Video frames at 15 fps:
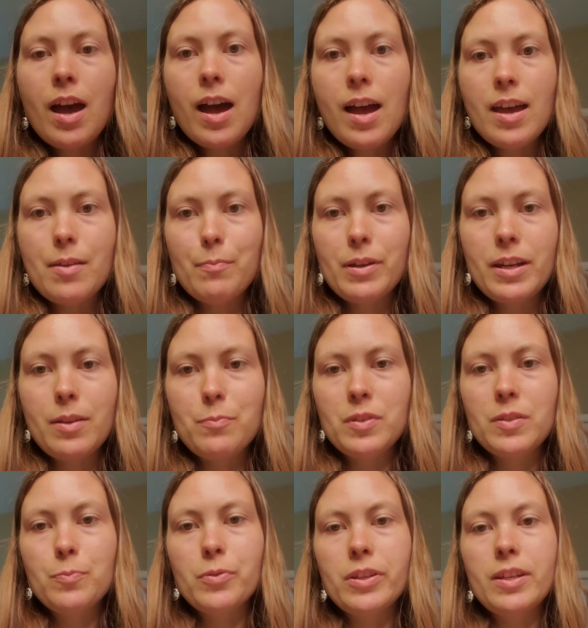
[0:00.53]
Hi, my name
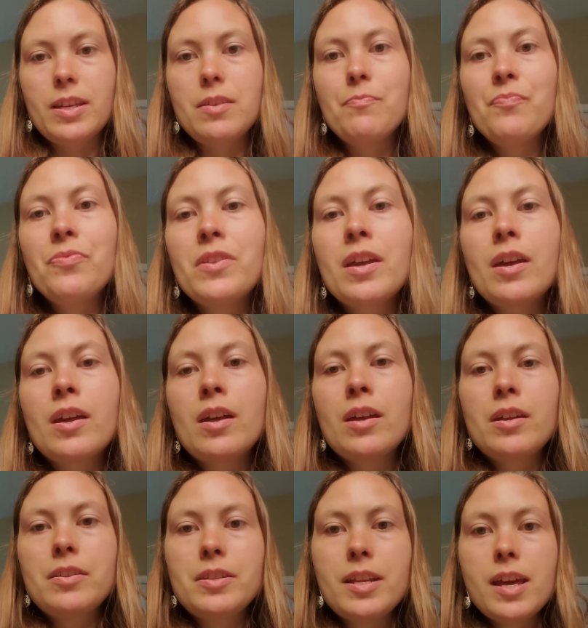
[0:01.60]
is Brittney.
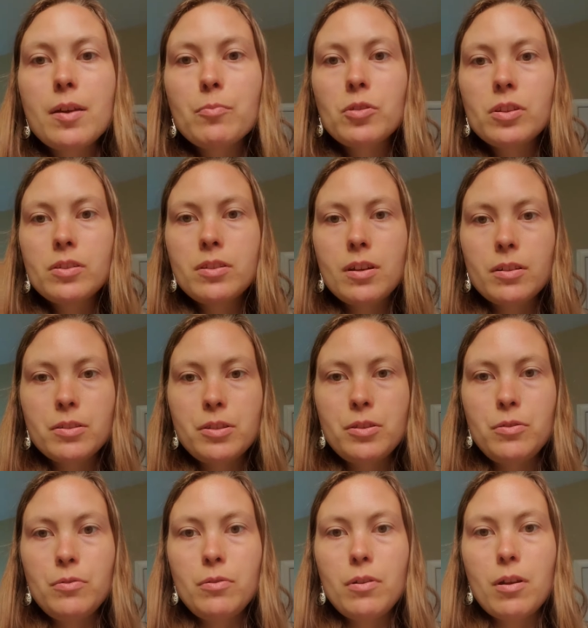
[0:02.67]
Today I'm going to talk to
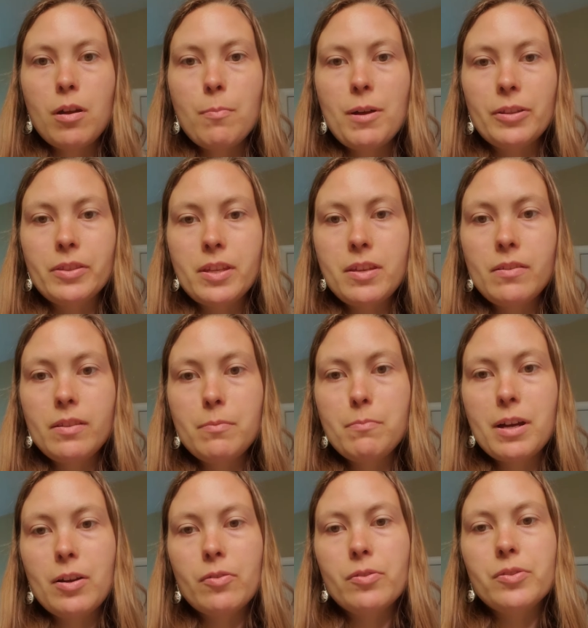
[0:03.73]
you about the healing
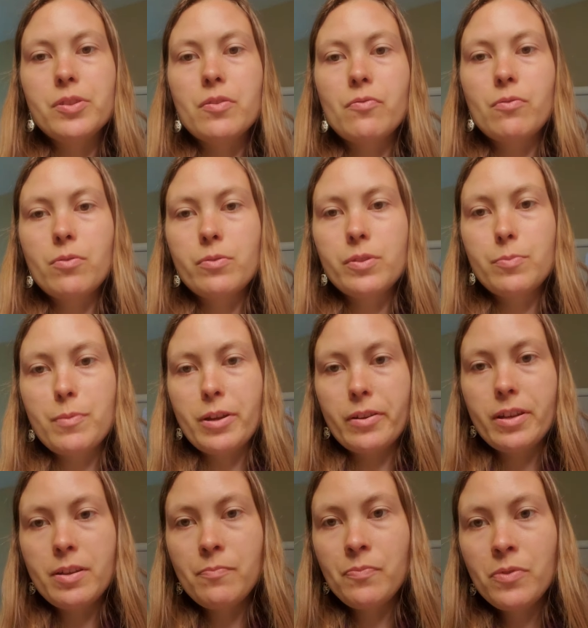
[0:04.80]
powers of
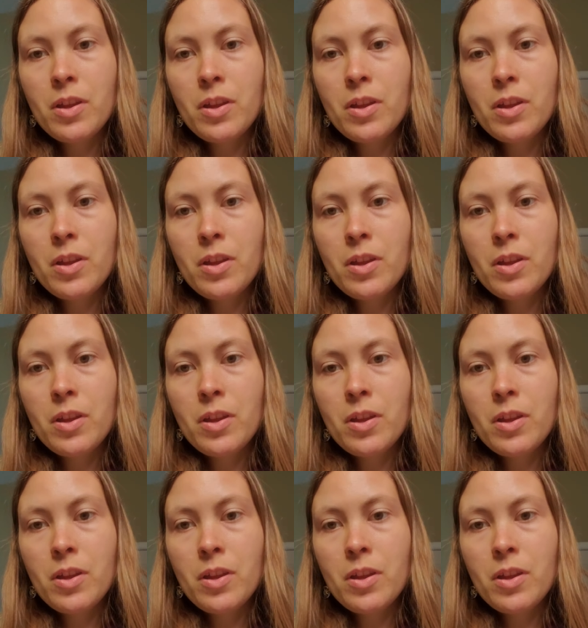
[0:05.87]
rosemary.